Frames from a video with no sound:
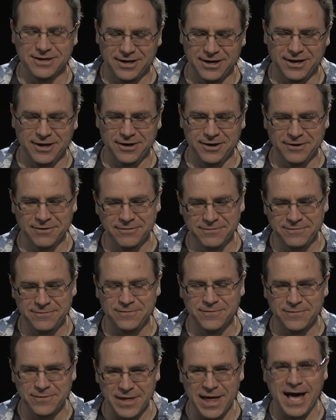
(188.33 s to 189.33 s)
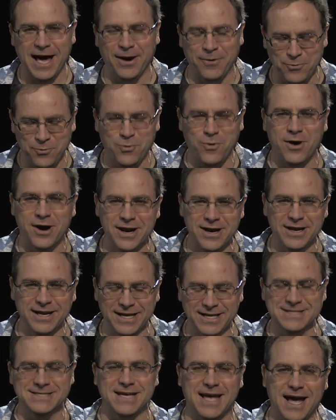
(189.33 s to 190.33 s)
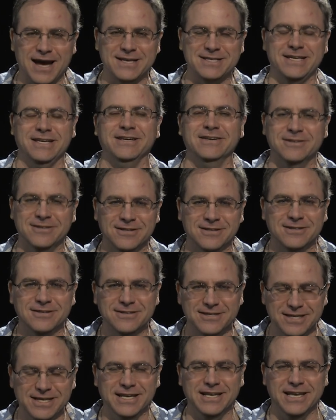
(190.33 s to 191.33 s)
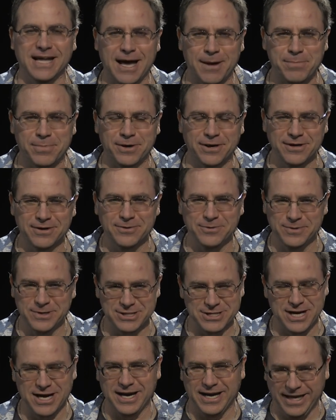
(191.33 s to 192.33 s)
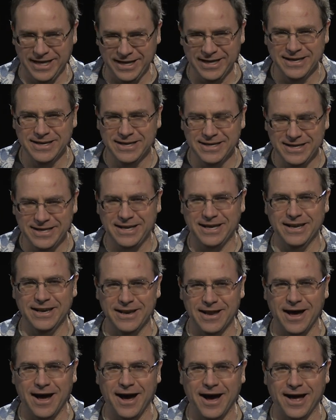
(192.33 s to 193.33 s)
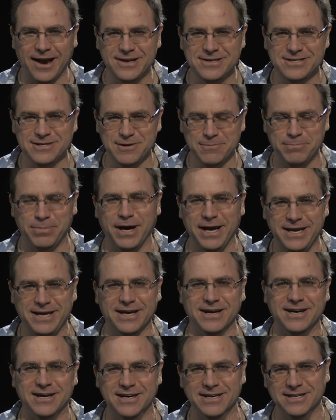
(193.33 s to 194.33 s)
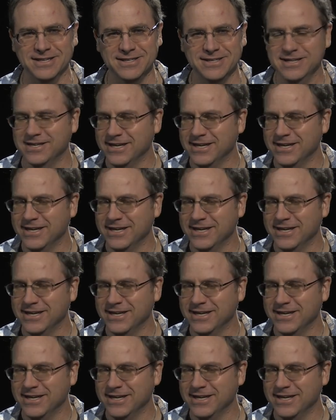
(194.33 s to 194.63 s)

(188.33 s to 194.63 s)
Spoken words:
of that one exact hill in Napa, which I cannot bike on.